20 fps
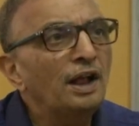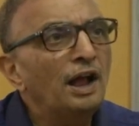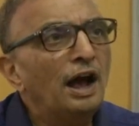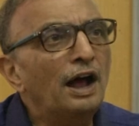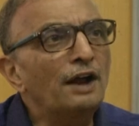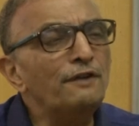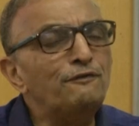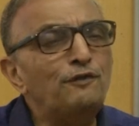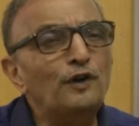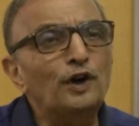
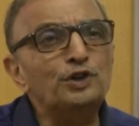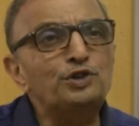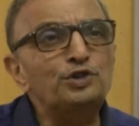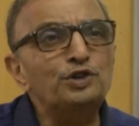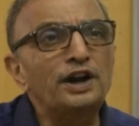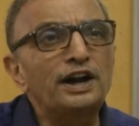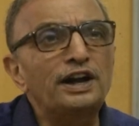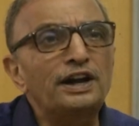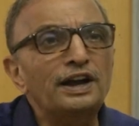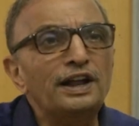
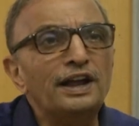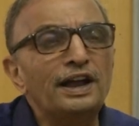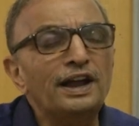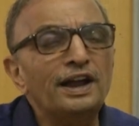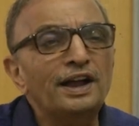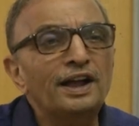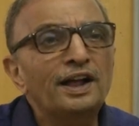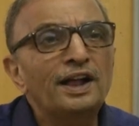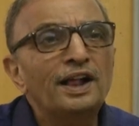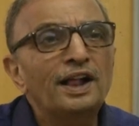
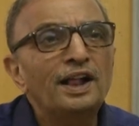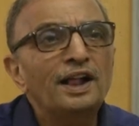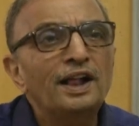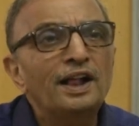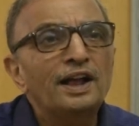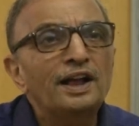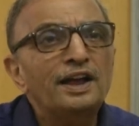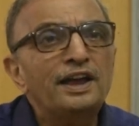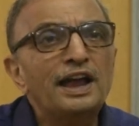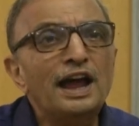Unfortunately,
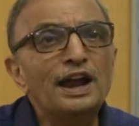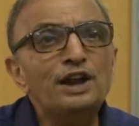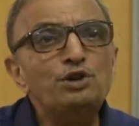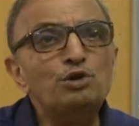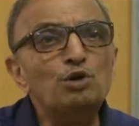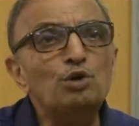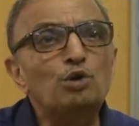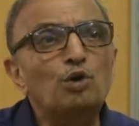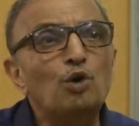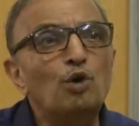can
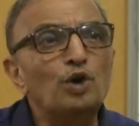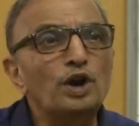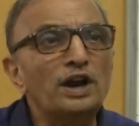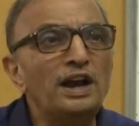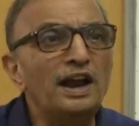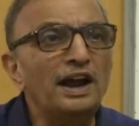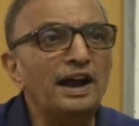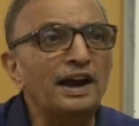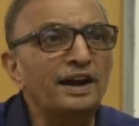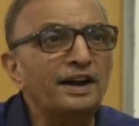you
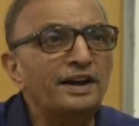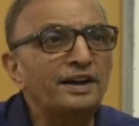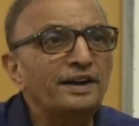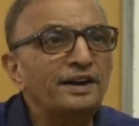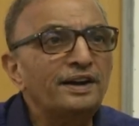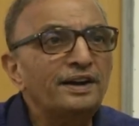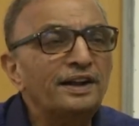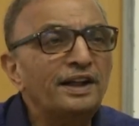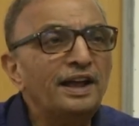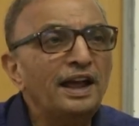correlate
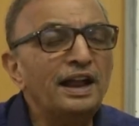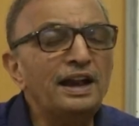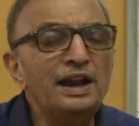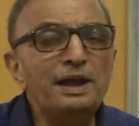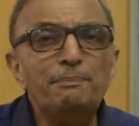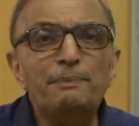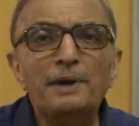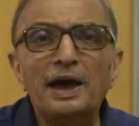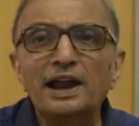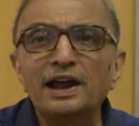
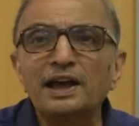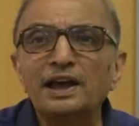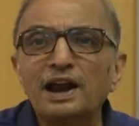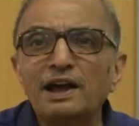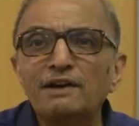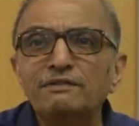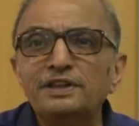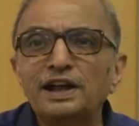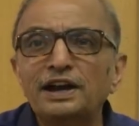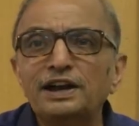any
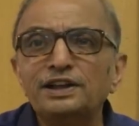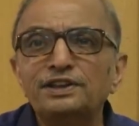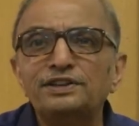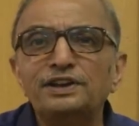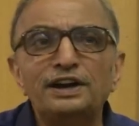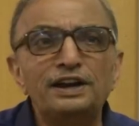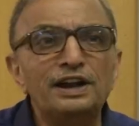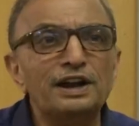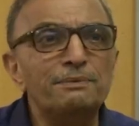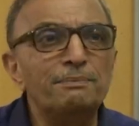paragraph that is
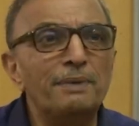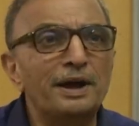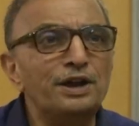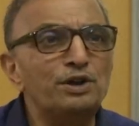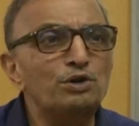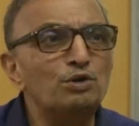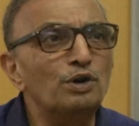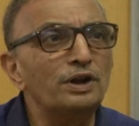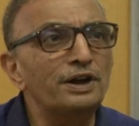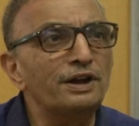written by
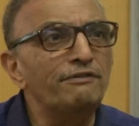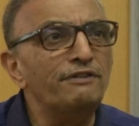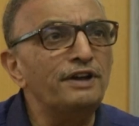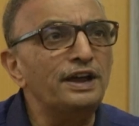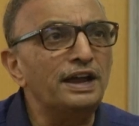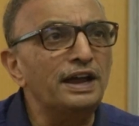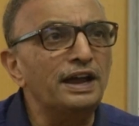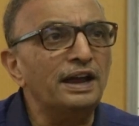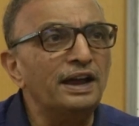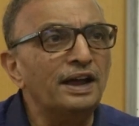you on a
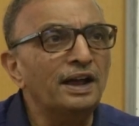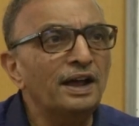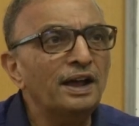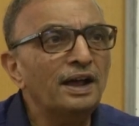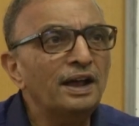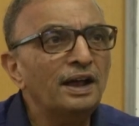wiki